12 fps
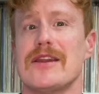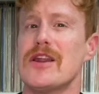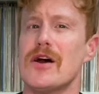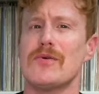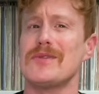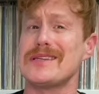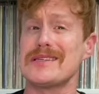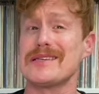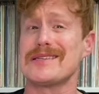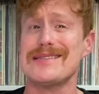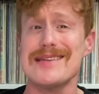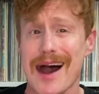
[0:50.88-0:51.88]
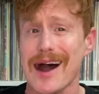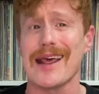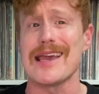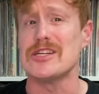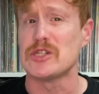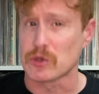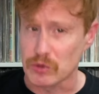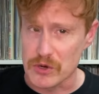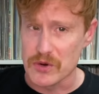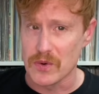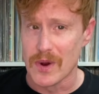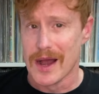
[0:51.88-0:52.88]
No, this is not a
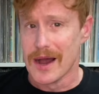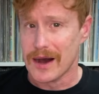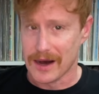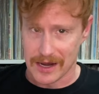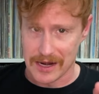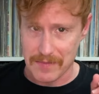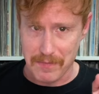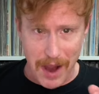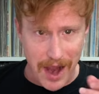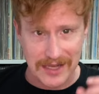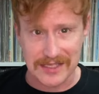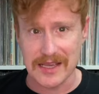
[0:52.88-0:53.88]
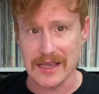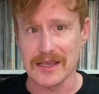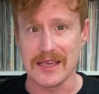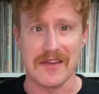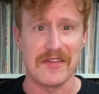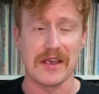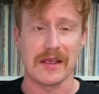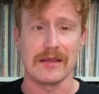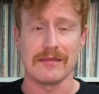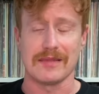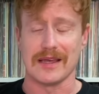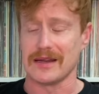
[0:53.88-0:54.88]
true unboxing
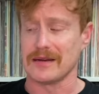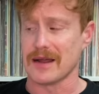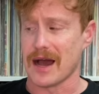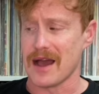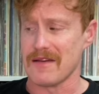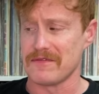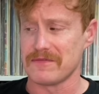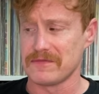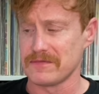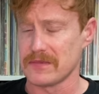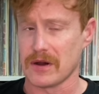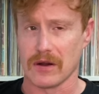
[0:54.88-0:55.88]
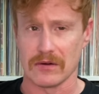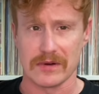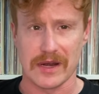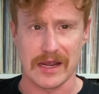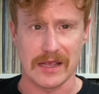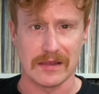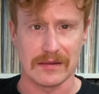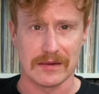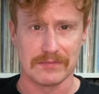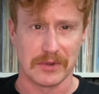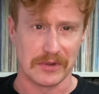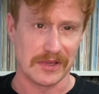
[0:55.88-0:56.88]
given that I've already
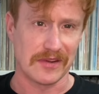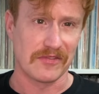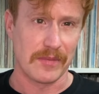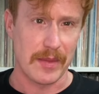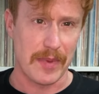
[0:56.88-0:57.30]
pulled it from the